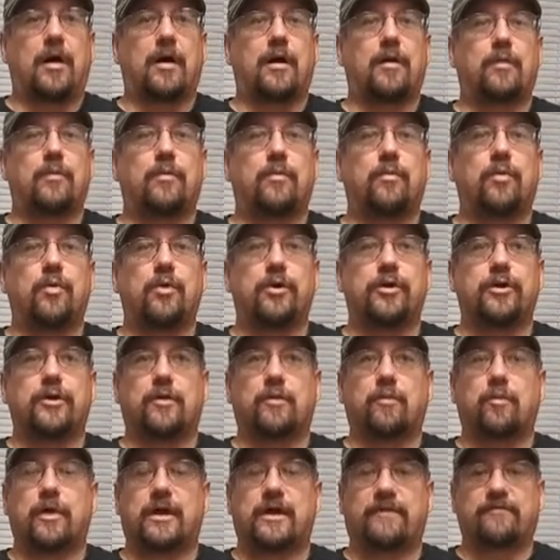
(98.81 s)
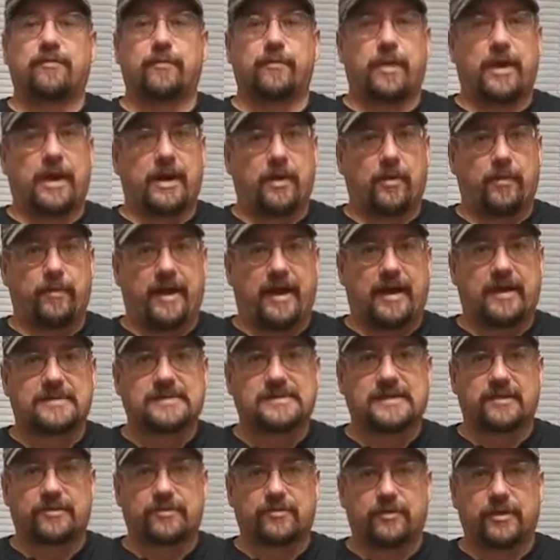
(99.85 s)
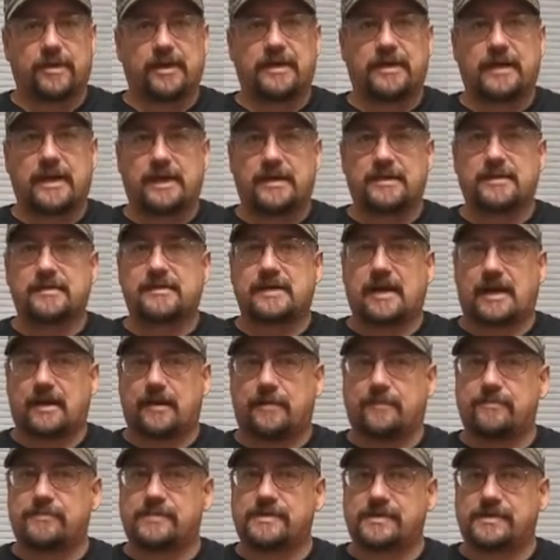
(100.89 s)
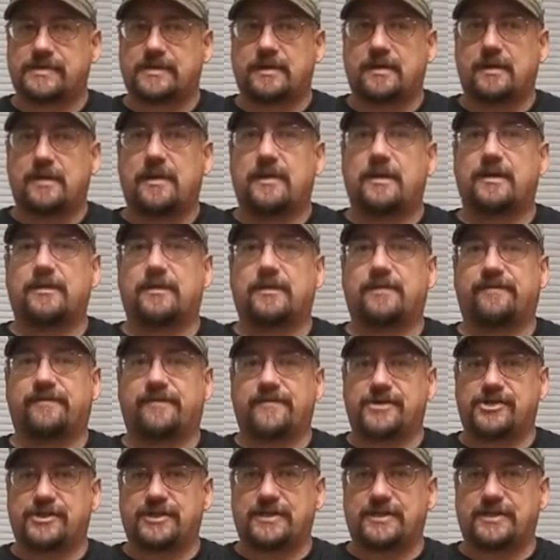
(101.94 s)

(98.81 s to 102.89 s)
wood or whatever biomass at 3 to 9 times the